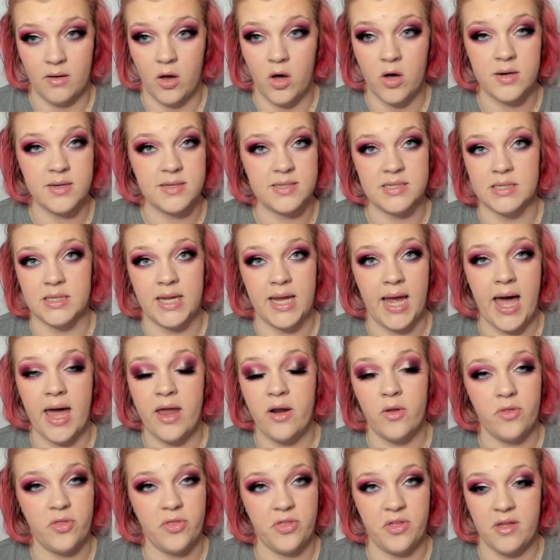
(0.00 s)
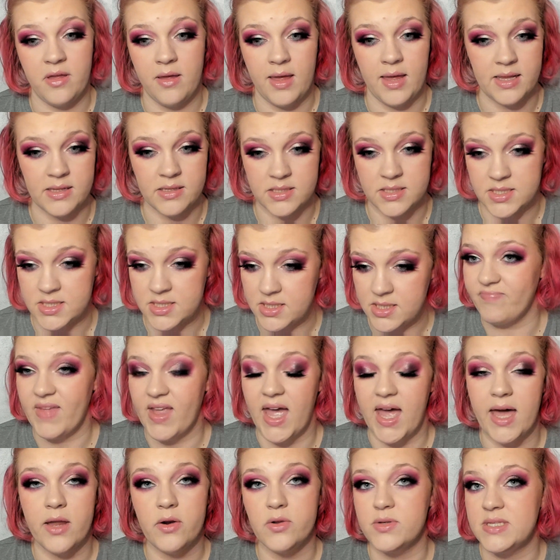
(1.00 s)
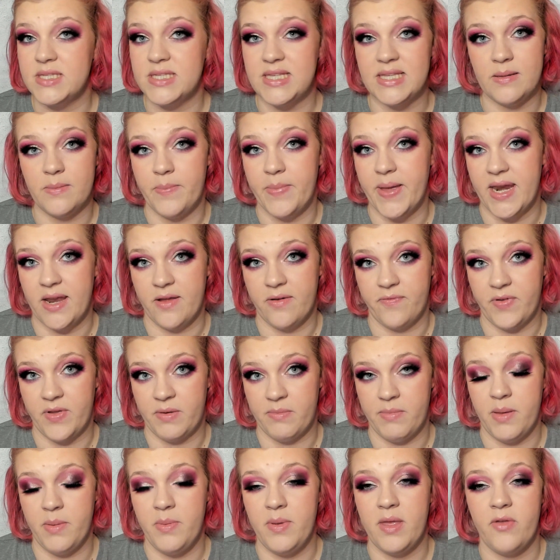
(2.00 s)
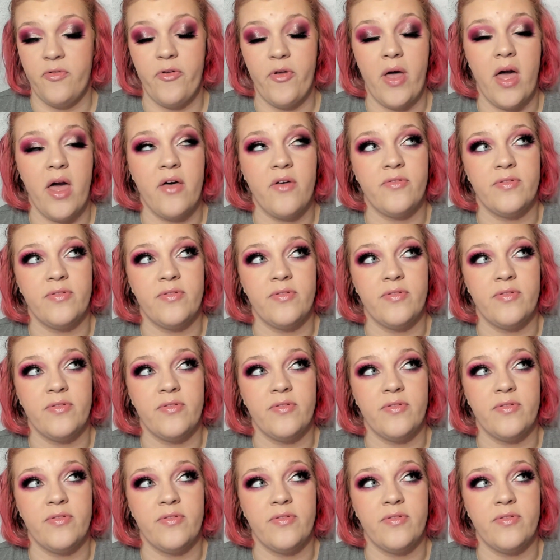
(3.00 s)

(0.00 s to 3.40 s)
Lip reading: Honestly, I don't see the benefit. Maybe if you have